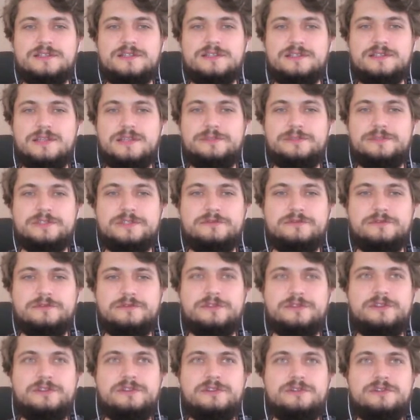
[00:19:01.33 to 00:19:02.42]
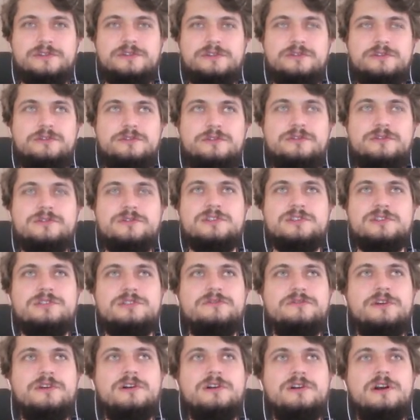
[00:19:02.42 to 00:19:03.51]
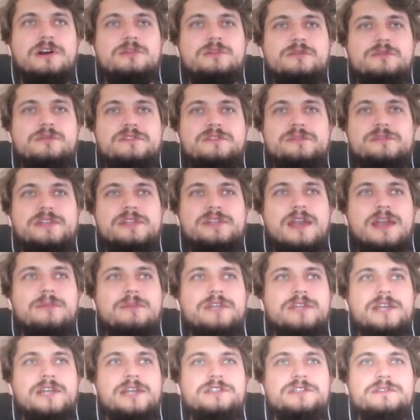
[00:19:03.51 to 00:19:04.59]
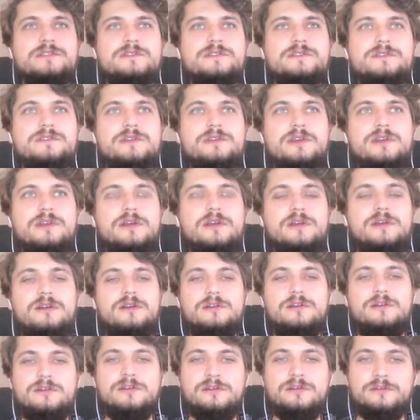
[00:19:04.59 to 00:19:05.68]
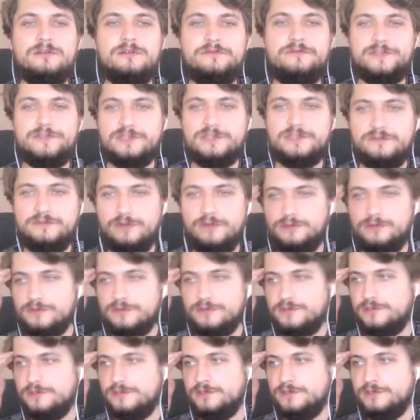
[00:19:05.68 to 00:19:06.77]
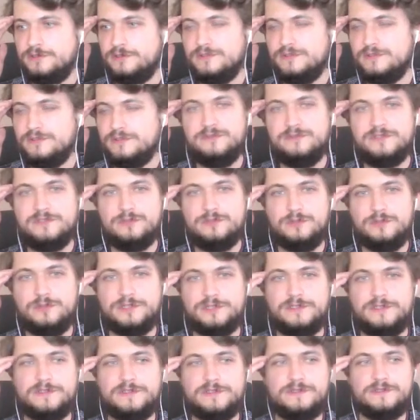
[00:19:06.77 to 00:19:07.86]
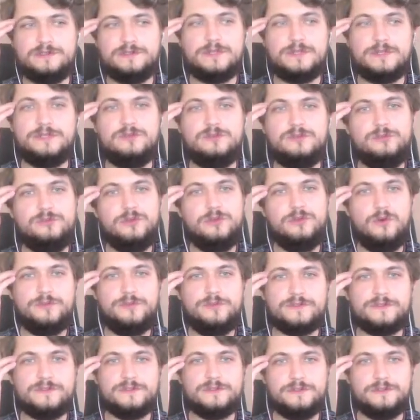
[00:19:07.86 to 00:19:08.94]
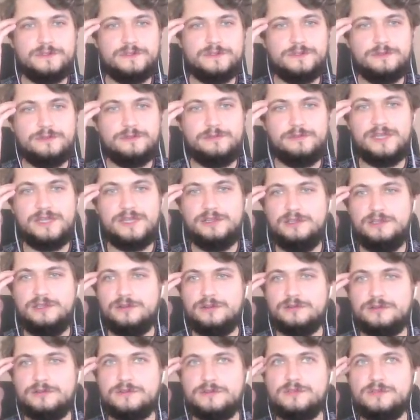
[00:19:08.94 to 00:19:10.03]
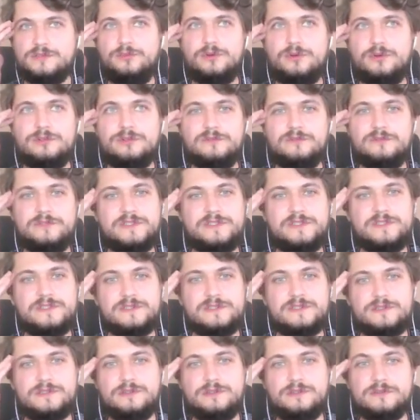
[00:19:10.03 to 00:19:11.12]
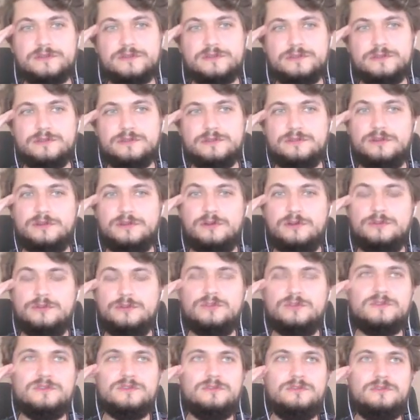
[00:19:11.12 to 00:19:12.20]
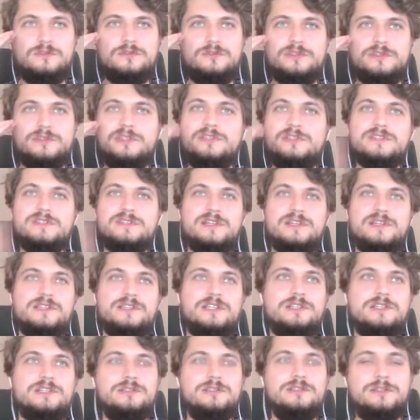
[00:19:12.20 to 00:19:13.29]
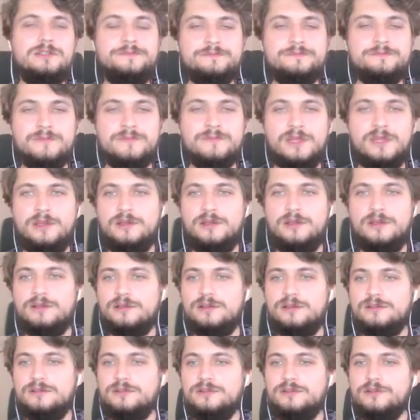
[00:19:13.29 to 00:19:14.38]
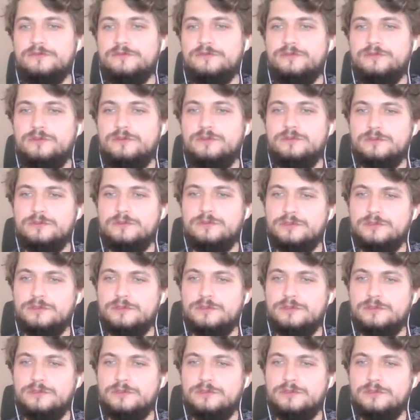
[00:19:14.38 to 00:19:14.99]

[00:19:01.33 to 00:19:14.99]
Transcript: steps for the usage of RR with DPDK applications. First of all, some of this work is ready to be open sourced, mainly on support of the syscalls used during initialization. There are a few.